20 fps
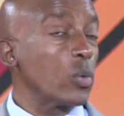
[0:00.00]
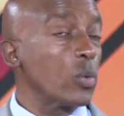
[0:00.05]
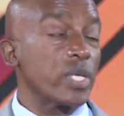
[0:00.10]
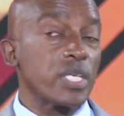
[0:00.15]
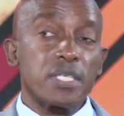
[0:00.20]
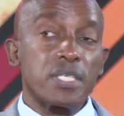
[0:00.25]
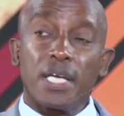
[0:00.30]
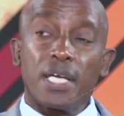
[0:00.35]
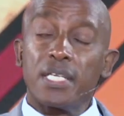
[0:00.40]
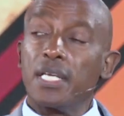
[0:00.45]
which
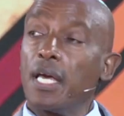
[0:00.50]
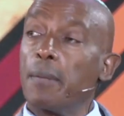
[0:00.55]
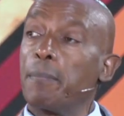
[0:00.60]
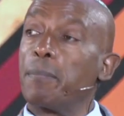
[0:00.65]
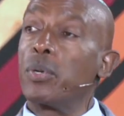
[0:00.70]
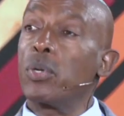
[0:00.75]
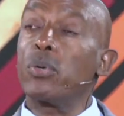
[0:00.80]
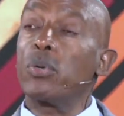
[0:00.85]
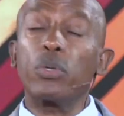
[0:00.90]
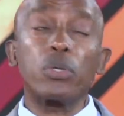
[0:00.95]
is actually a
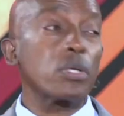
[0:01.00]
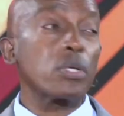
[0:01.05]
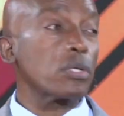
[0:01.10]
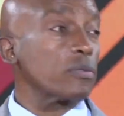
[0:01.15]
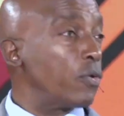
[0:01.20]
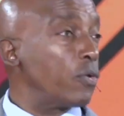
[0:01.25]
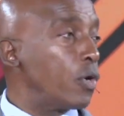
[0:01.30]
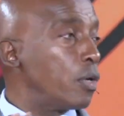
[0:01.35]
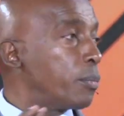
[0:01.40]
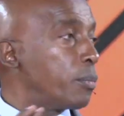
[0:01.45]
plural
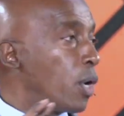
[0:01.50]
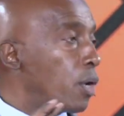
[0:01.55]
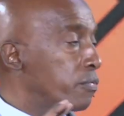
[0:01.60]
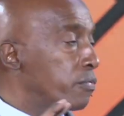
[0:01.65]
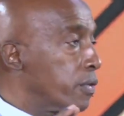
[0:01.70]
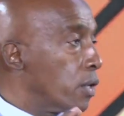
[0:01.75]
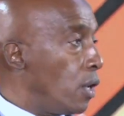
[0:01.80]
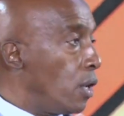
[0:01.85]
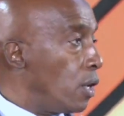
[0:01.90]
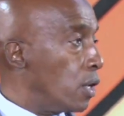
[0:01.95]
form
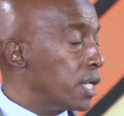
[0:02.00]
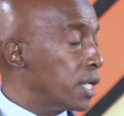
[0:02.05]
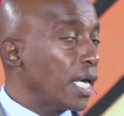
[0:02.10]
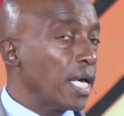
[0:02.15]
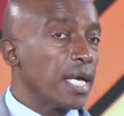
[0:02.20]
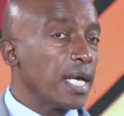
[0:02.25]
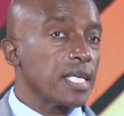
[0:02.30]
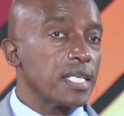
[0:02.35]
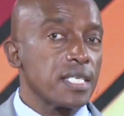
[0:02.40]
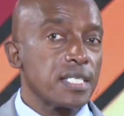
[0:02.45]
of God.
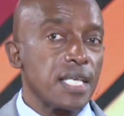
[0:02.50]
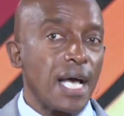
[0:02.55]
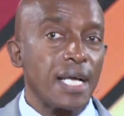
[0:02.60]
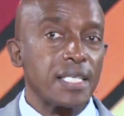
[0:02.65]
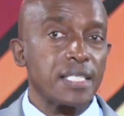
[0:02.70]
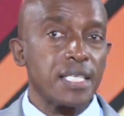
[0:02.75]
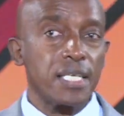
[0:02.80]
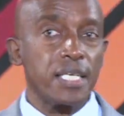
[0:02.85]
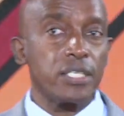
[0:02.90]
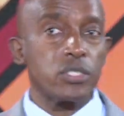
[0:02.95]
It is
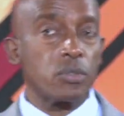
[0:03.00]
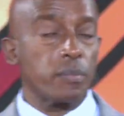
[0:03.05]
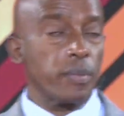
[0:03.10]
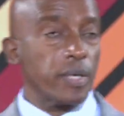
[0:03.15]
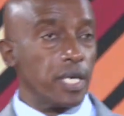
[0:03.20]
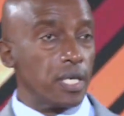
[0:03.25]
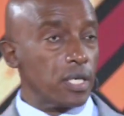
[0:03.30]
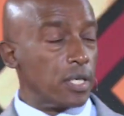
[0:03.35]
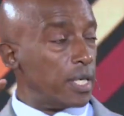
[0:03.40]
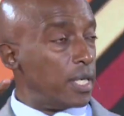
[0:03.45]
actually, should
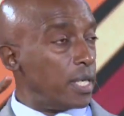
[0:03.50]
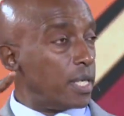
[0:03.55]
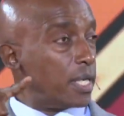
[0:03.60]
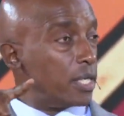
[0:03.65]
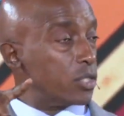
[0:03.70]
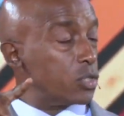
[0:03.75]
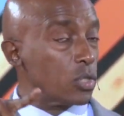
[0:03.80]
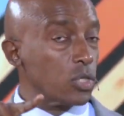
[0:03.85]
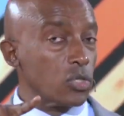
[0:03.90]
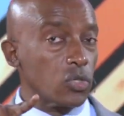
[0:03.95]
be in
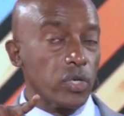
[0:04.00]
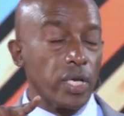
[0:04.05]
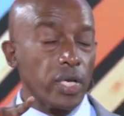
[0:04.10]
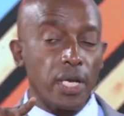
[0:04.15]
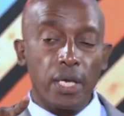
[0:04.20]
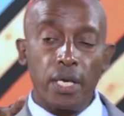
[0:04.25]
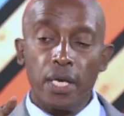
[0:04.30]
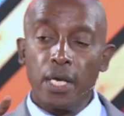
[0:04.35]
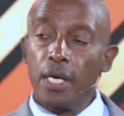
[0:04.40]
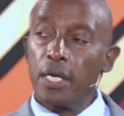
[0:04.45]
English, should
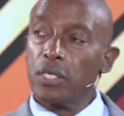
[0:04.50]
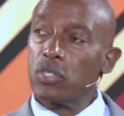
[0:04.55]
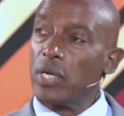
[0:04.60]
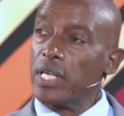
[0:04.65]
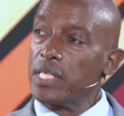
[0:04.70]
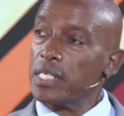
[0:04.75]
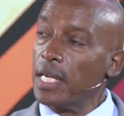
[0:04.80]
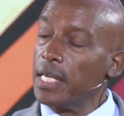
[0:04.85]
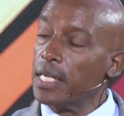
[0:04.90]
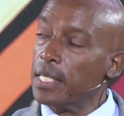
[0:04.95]
really
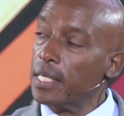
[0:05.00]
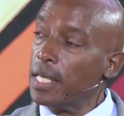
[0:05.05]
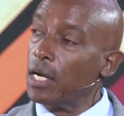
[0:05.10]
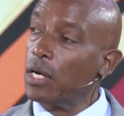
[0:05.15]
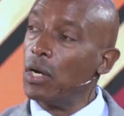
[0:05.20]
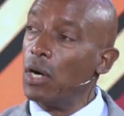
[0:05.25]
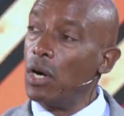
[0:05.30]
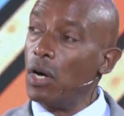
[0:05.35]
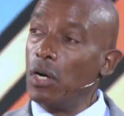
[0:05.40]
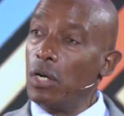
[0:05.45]
translate the
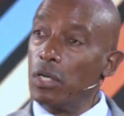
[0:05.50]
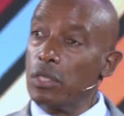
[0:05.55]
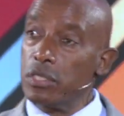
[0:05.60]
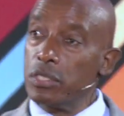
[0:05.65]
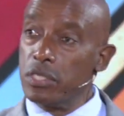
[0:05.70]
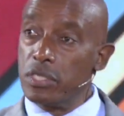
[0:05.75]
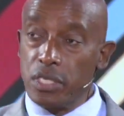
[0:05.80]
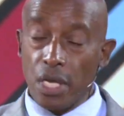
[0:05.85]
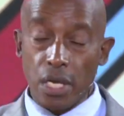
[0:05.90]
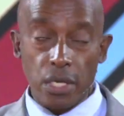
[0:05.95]

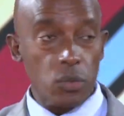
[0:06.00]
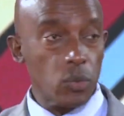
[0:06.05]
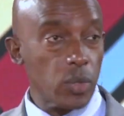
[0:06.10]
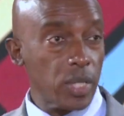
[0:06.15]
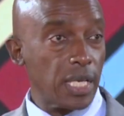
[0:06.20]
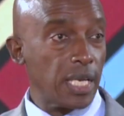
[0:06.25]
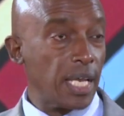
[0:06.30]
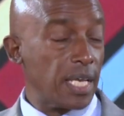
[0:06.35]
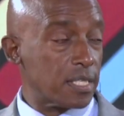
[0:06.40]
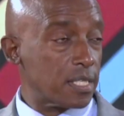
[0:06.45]
gods with
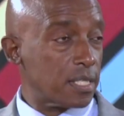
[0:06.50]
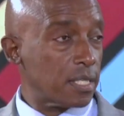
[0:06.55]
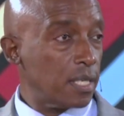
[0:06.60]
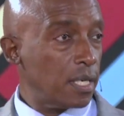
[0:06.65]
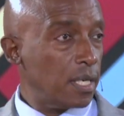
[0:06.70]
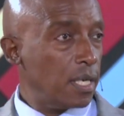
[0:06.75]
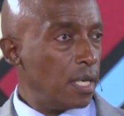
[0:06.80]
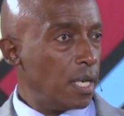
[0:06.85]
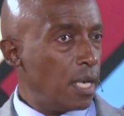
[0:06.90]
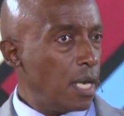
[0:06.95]
an S.
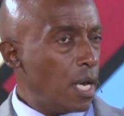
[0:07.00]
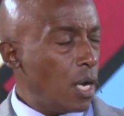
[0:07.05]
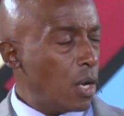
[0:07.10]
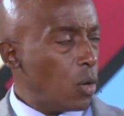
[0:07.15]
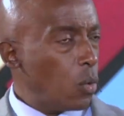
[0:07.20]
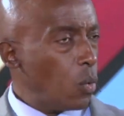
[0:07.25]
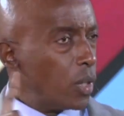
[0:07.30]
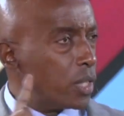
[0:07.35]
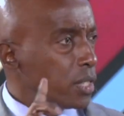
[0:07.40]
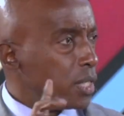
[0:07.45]

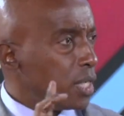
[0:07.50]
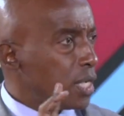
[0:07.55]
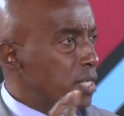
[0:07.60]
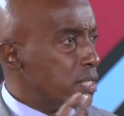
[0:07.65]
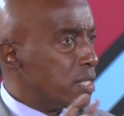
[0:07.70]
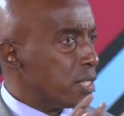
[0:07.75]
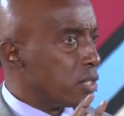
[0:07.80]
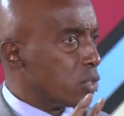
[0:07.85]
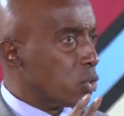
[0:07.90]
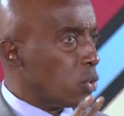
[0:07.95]
What
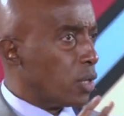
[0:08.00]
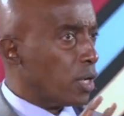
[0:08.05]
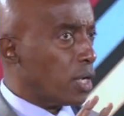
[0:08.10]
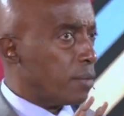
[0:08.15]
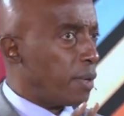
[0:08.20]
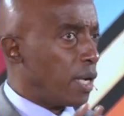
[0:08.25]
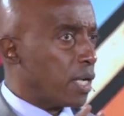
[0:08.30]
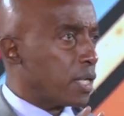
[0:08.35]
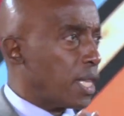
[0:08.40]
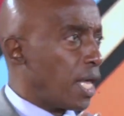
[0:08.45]
is it talking
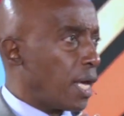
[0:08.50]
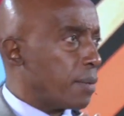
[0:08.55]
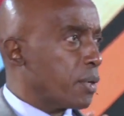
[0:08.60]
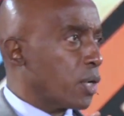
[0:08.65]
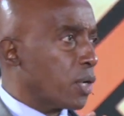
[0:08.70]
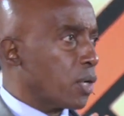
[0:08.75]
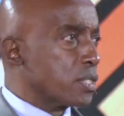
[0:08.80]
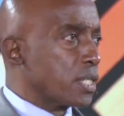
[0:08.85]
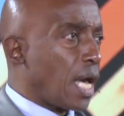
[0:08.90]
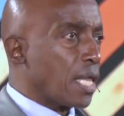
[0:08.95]
about there?
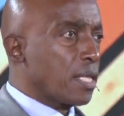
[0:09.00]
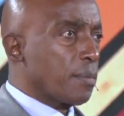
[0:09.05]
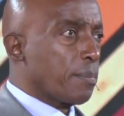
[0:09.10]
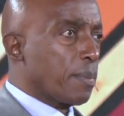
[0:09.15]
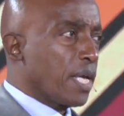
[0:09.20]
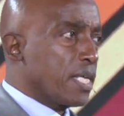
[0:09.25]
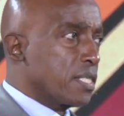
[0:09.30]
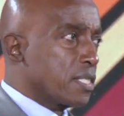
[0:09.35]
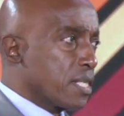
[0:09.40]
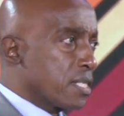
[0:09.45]
Because other
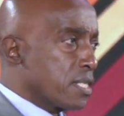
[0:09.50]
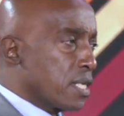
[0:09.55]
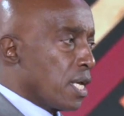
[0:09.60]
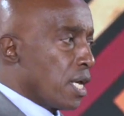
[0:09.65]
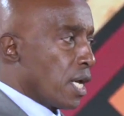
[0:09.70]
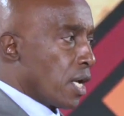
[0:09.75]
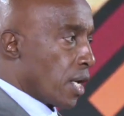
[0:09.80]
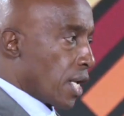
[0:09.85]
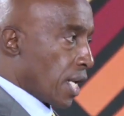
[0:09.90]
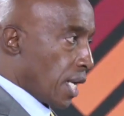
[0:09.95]
places,
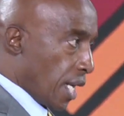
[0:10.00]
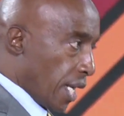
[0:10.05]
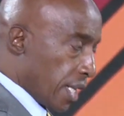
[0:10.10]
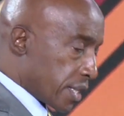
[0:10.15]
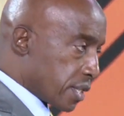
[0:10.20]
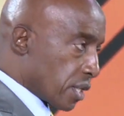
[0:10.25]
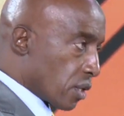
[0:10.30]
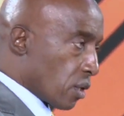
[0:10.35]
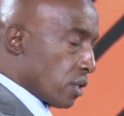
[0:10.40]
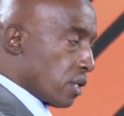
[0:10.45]

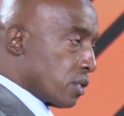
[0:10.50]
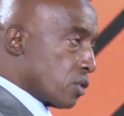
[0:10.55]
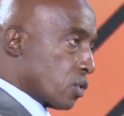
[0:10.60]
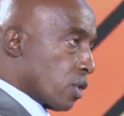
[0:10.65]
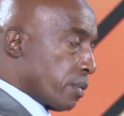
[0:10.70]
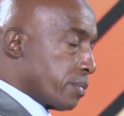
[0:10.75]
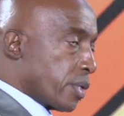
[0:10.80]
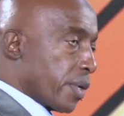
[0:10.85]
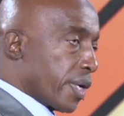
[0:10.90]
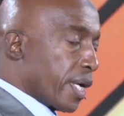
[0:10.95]
later on in
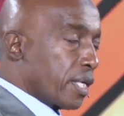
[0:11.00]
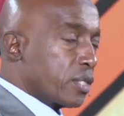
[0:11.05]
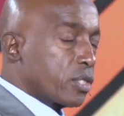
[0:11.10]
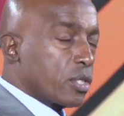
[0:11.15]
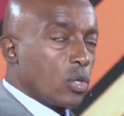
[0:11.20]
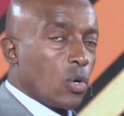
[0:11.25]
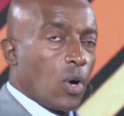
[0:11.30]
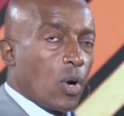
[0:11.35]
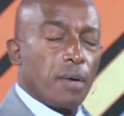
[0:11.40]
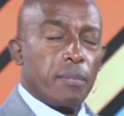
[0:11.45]
Scripture, you get to
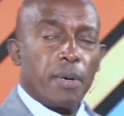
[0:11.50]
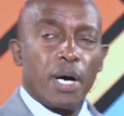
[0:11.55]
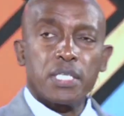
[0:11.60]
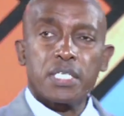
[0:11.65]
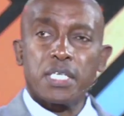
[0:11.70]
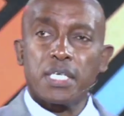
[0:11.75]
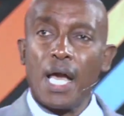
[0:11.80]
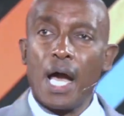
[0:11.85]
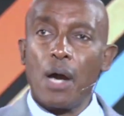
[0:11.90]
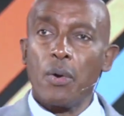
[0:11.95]
know
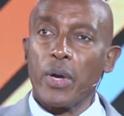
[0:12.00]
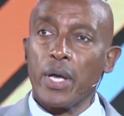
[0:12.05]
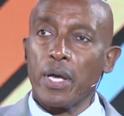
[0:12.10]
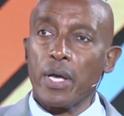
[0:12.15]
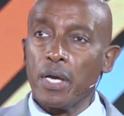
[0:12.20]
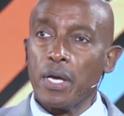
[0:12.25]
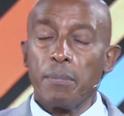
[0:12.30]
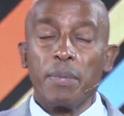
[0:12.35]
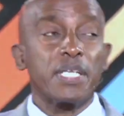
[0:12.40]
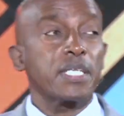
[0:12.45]
about Yahweh.
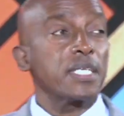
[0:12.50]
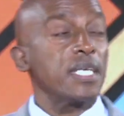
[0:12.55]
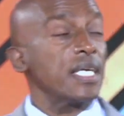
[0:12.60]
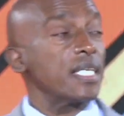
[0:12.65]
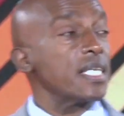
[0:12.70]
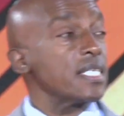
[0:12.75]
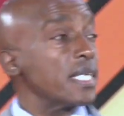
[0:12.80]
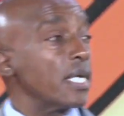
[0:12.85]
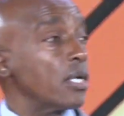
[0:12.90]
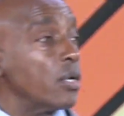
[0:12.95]
But here it
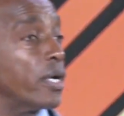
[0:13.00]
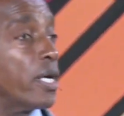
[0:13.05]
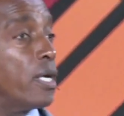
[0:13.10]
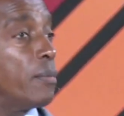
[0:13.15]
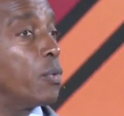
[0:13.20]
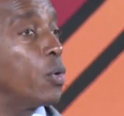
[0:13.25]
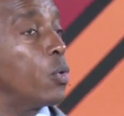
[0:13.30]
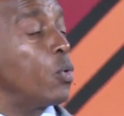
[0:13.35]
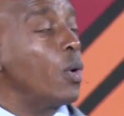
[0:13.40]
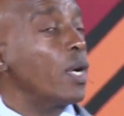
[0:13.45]
is
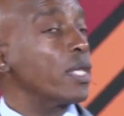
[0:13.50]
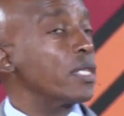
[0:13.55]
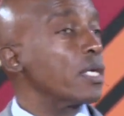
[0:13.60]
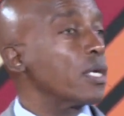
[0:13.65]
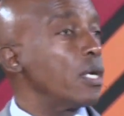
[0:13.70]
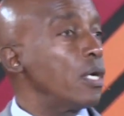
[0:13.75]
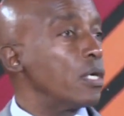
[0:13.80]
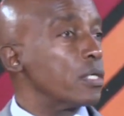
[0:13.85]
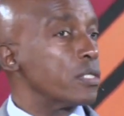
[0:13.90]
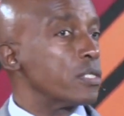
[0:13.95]
Elohim. Who are the
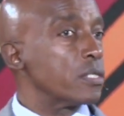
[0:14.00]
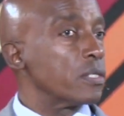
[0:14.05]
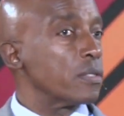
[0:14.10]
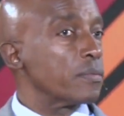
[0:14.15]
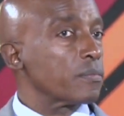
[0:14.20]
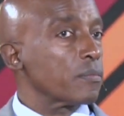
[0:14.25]
gods?